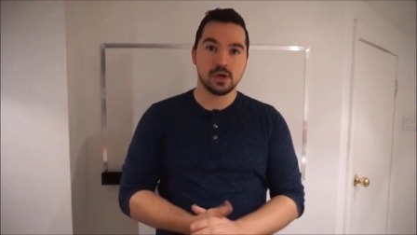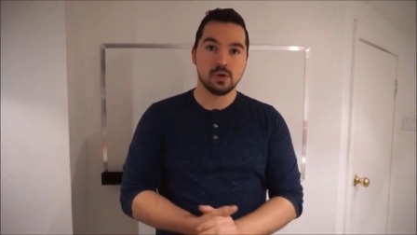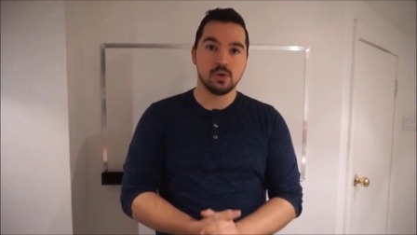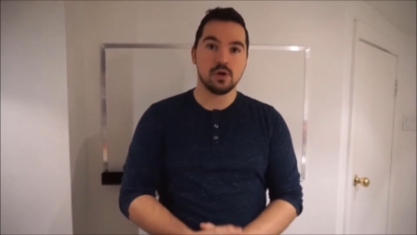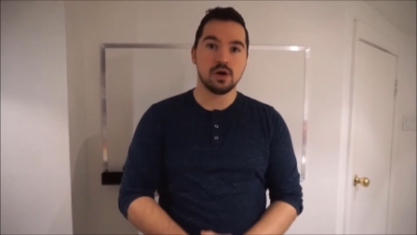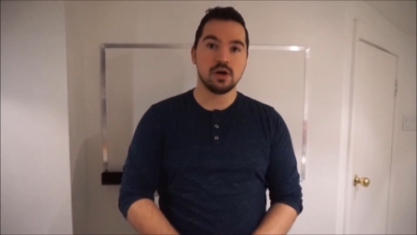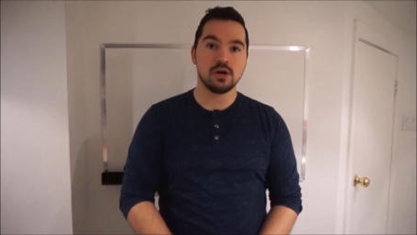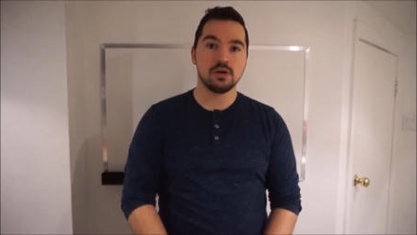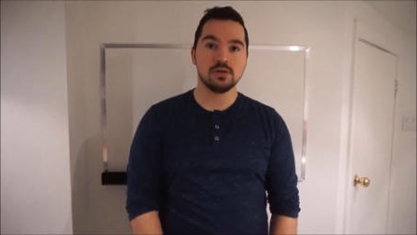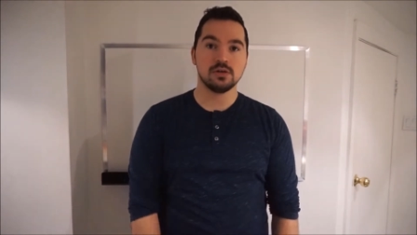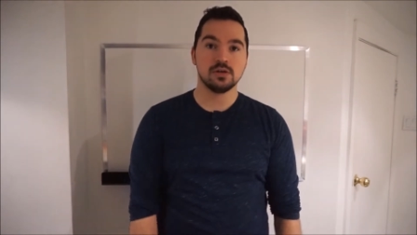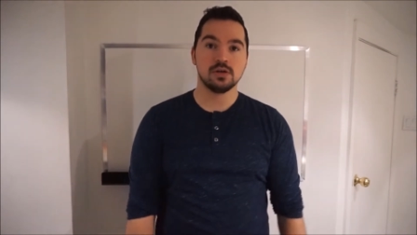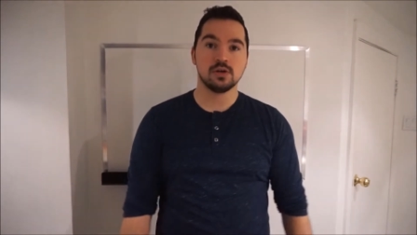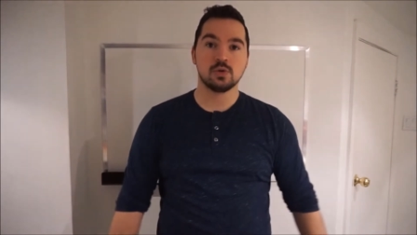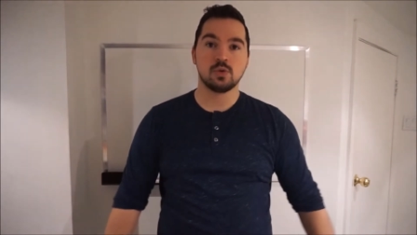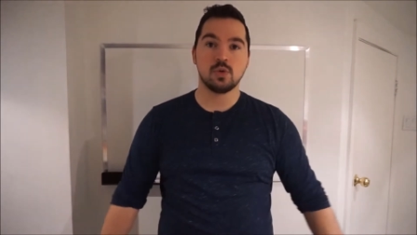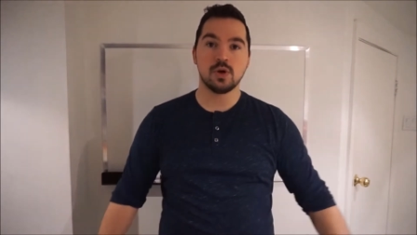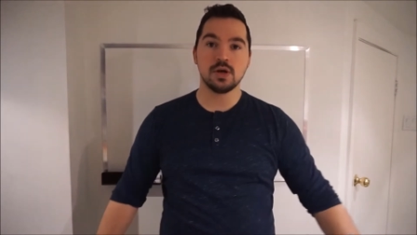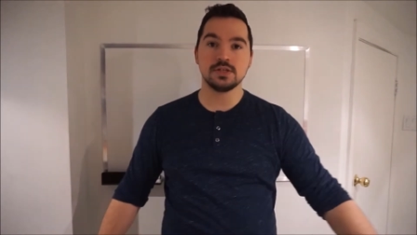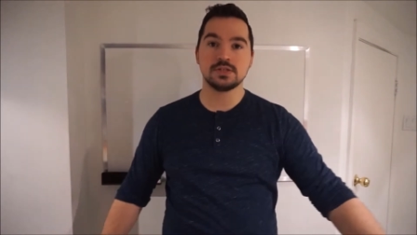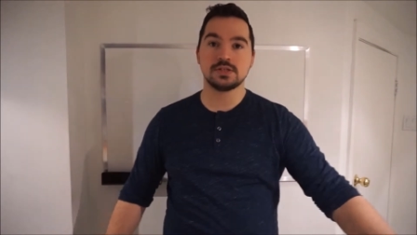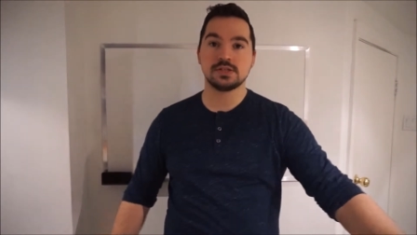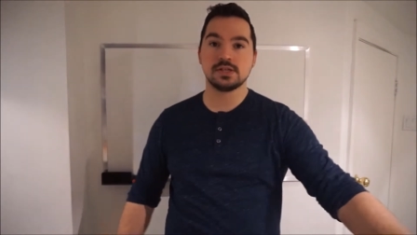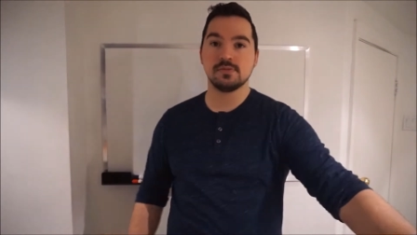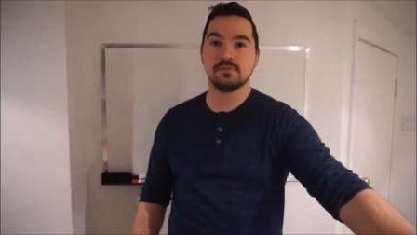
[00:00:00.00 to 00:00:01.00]
Well,
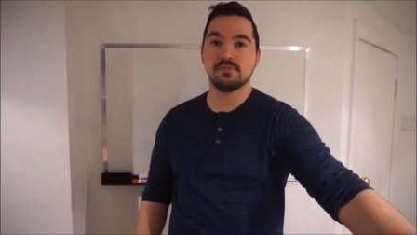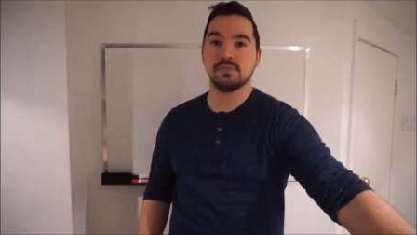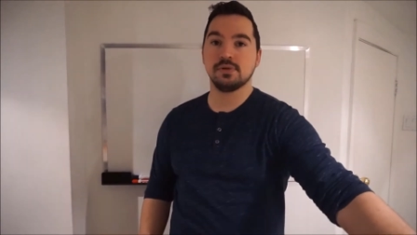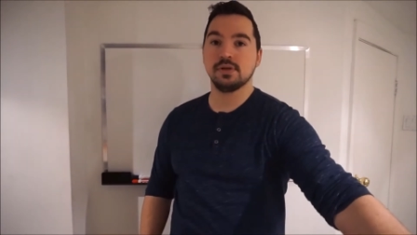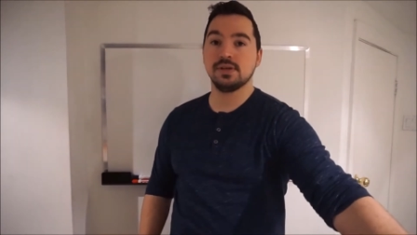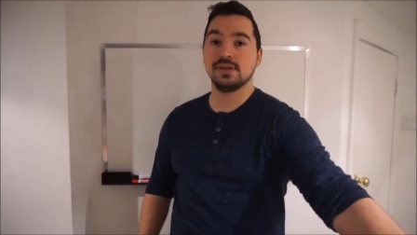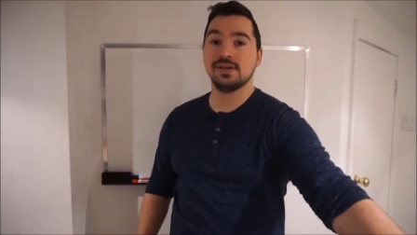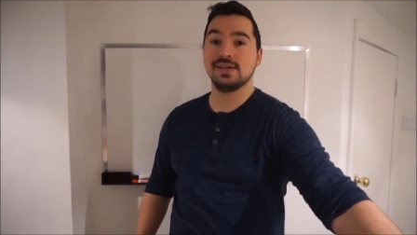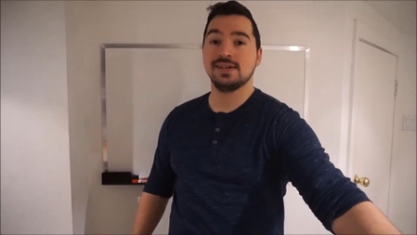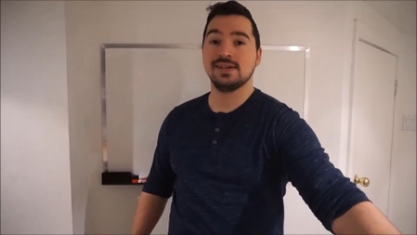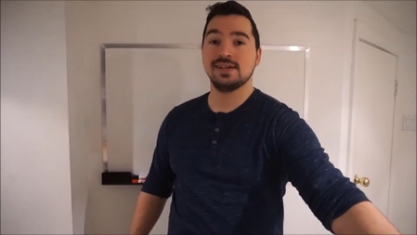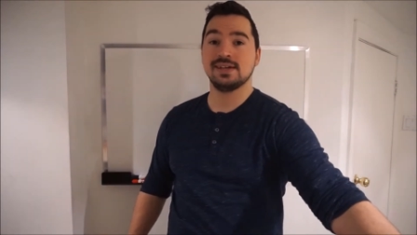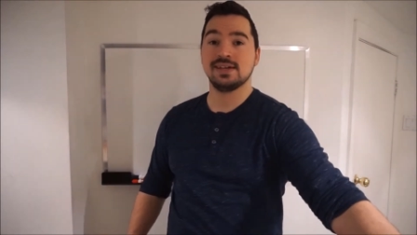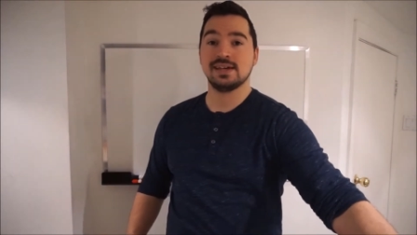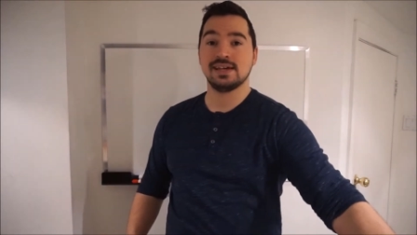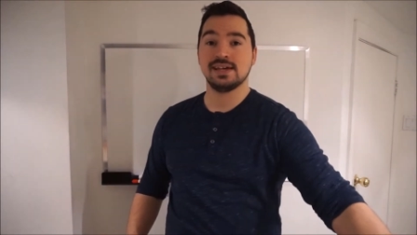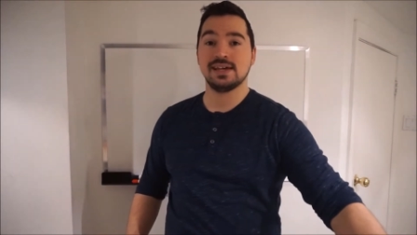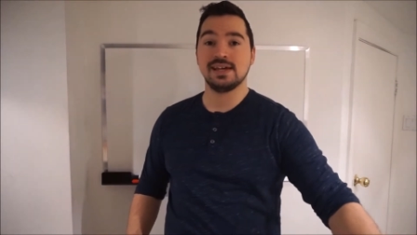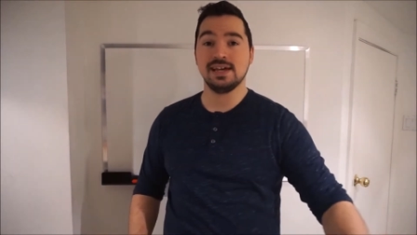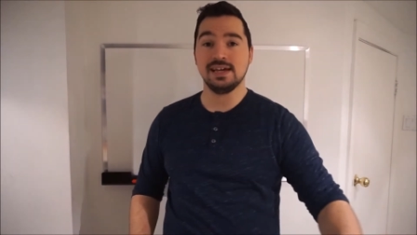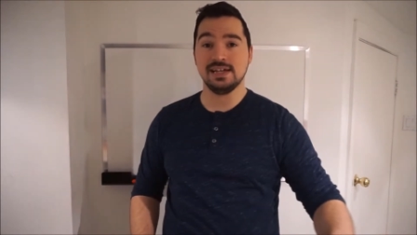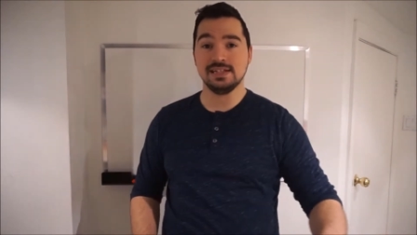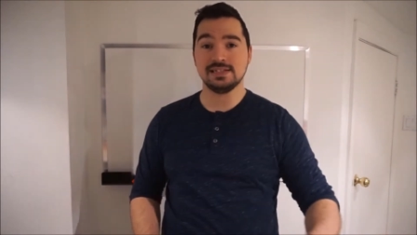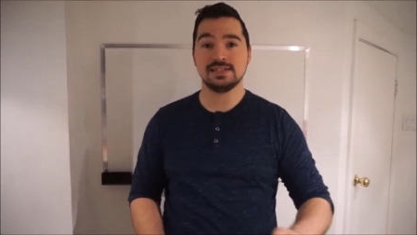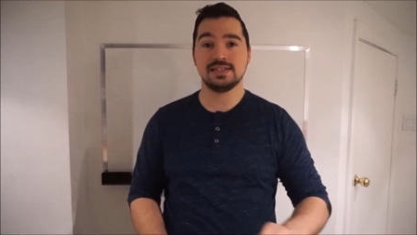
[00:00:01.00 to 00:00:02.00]
quite simply,
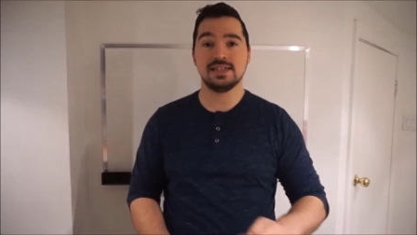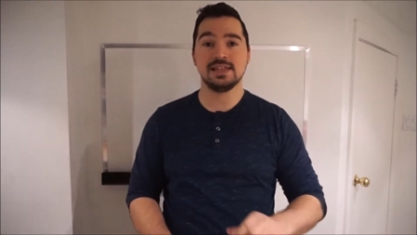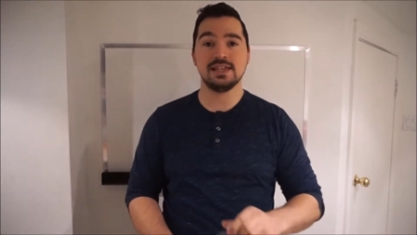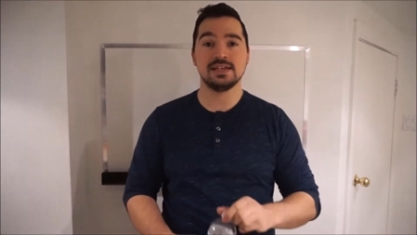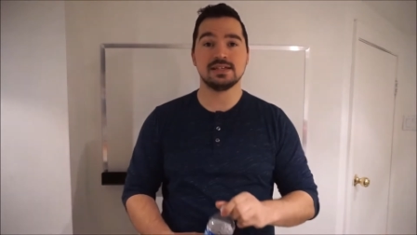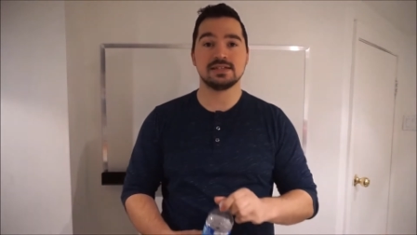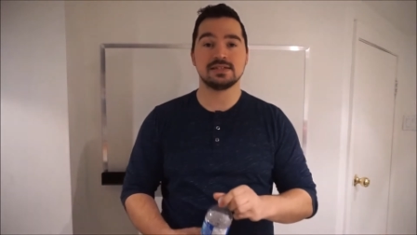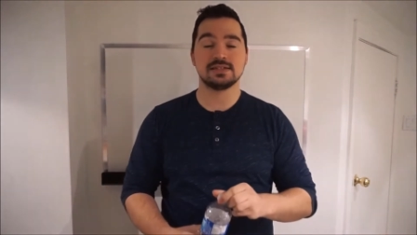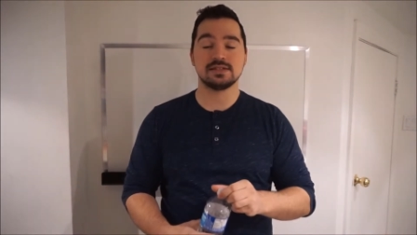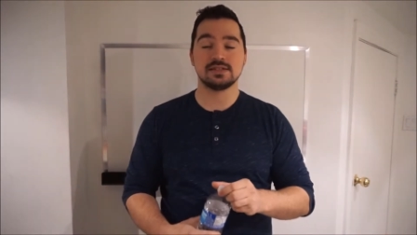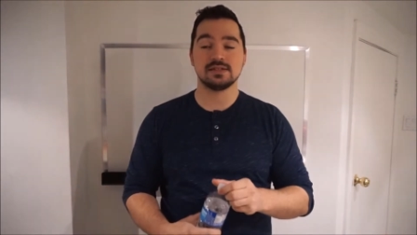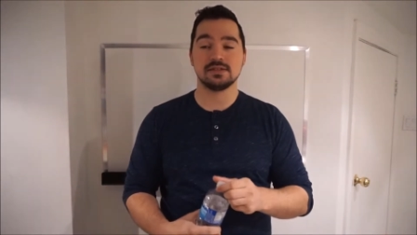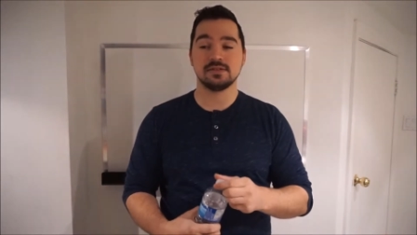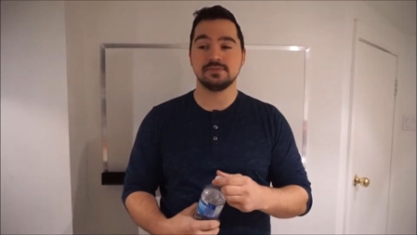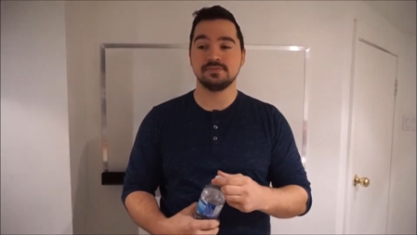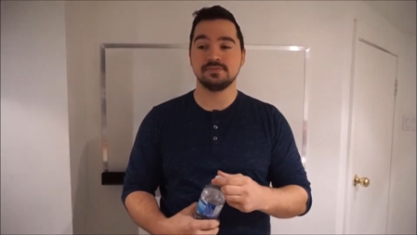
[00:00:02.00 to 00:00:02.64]
it's this.